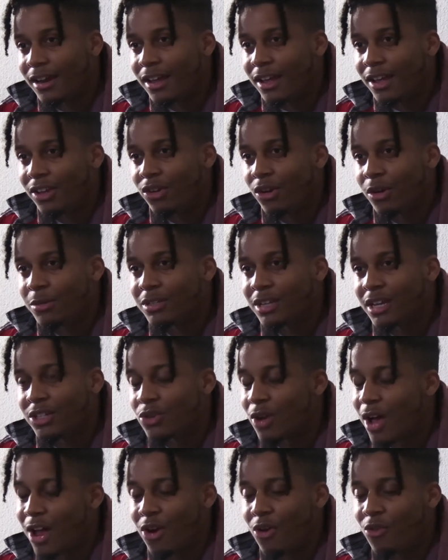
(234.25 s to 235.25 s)
You know what I'm saying?
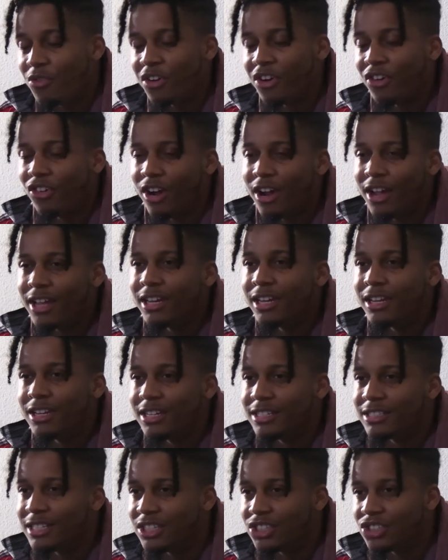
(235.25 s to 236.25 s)
So I don't regret any
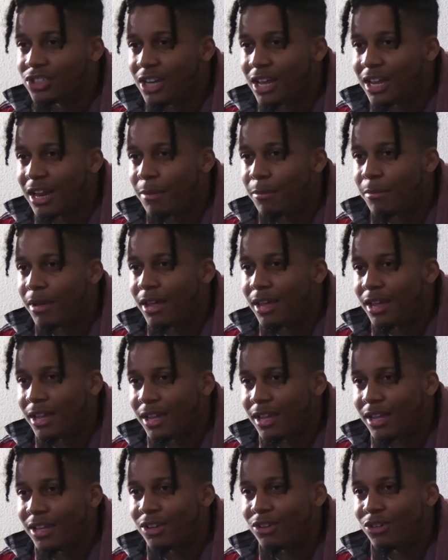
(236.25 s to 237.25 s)
decision I
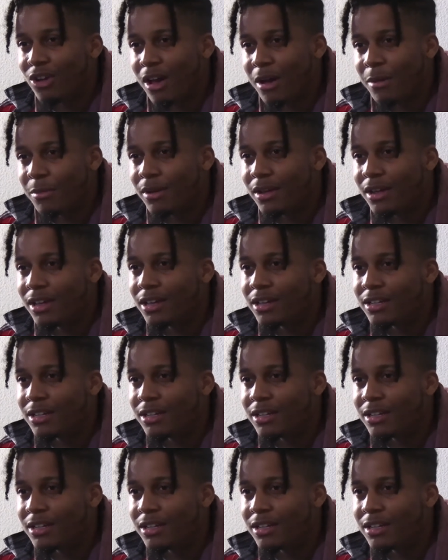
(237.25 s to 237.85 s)
made. You know what I mean?